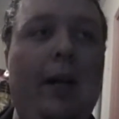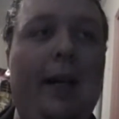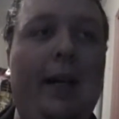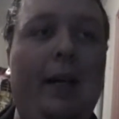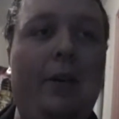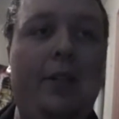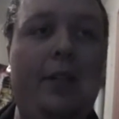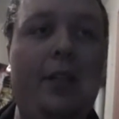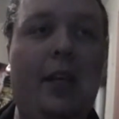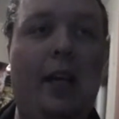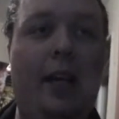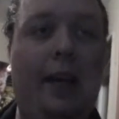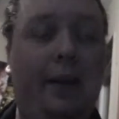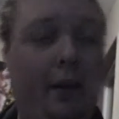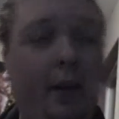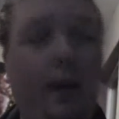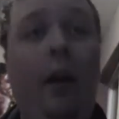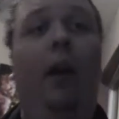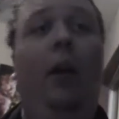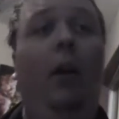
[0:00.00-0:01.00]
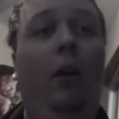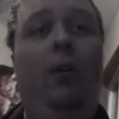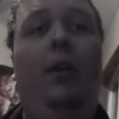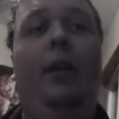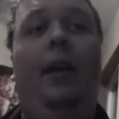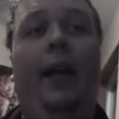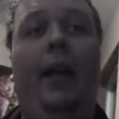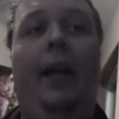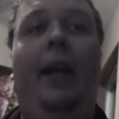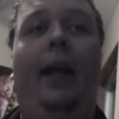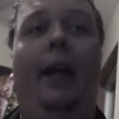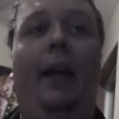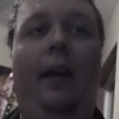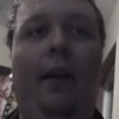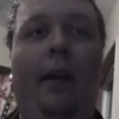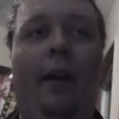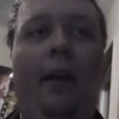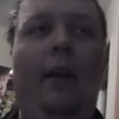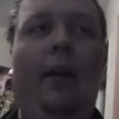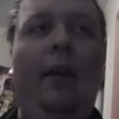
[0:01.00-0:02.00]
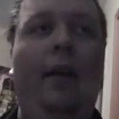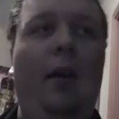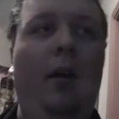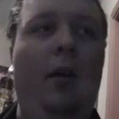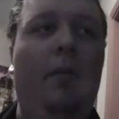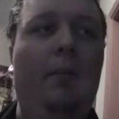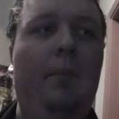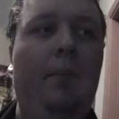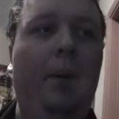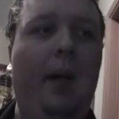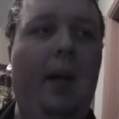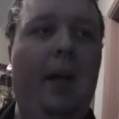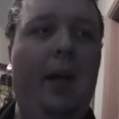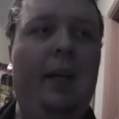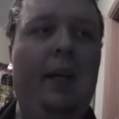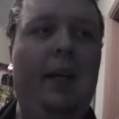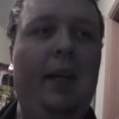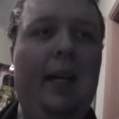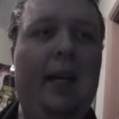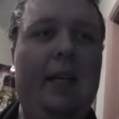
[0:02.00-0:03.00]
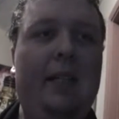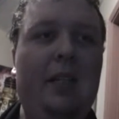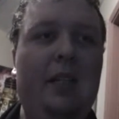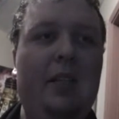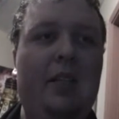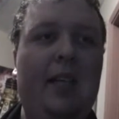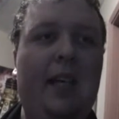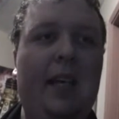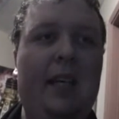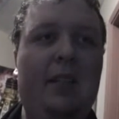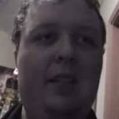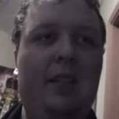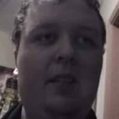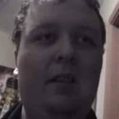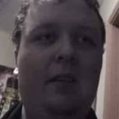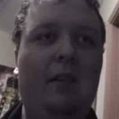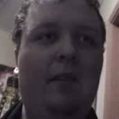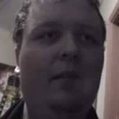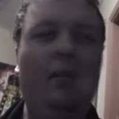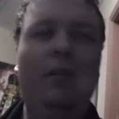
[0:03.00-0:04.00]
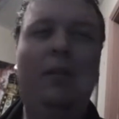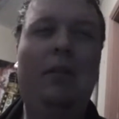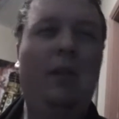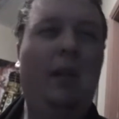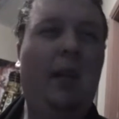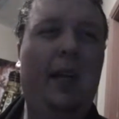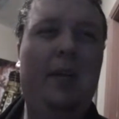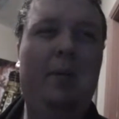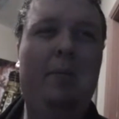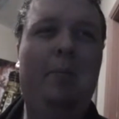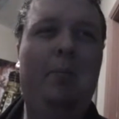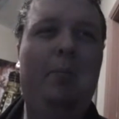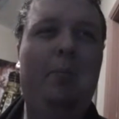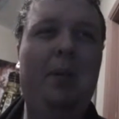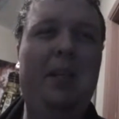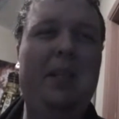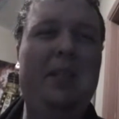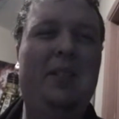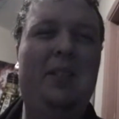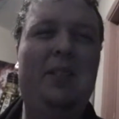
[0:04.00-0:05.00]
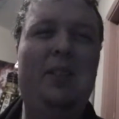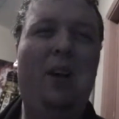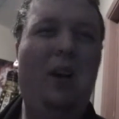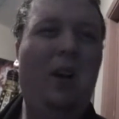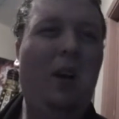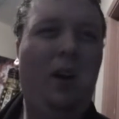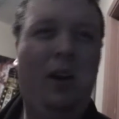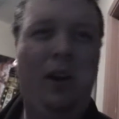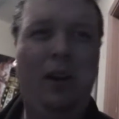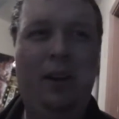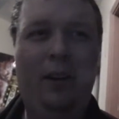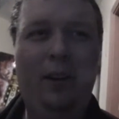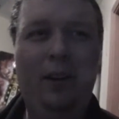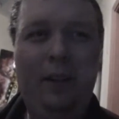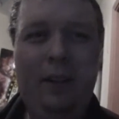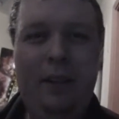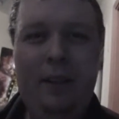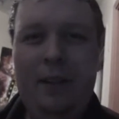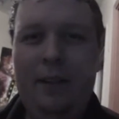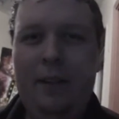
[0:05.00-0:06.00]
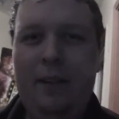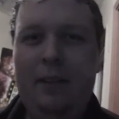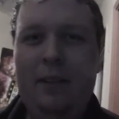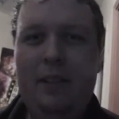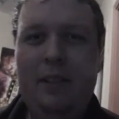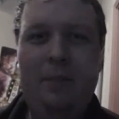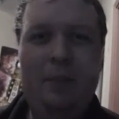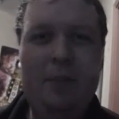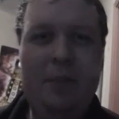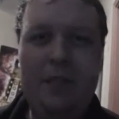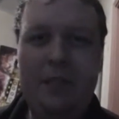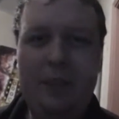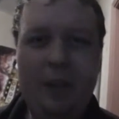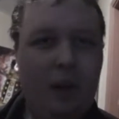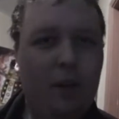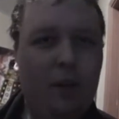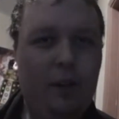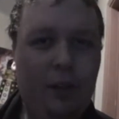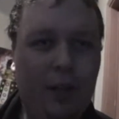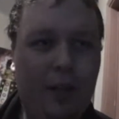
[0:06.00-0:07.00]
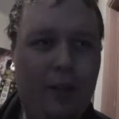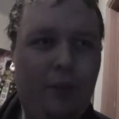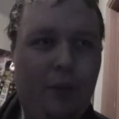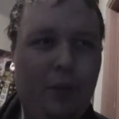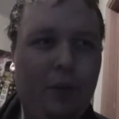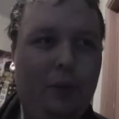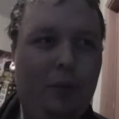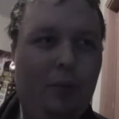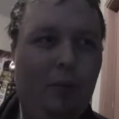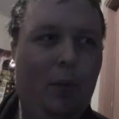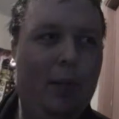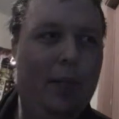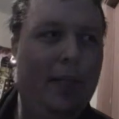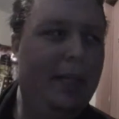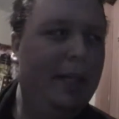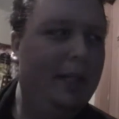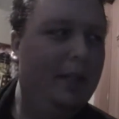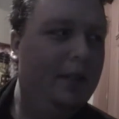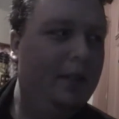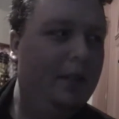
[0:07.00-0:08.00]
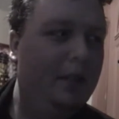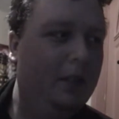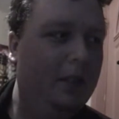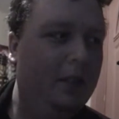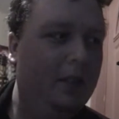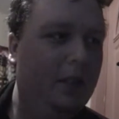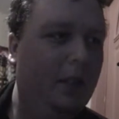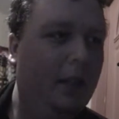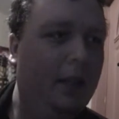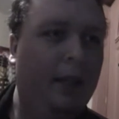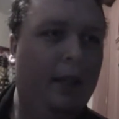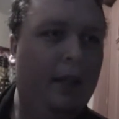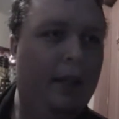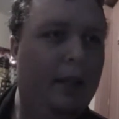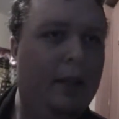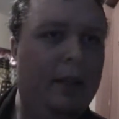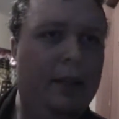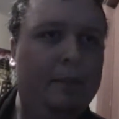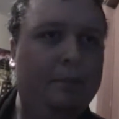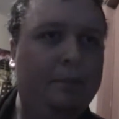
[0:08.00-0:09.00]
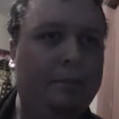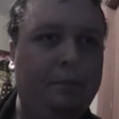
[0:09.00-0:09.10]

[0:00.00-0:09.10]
bright outside. Okay. But it just gets, like, bizarre to bizarre levels when he's just like,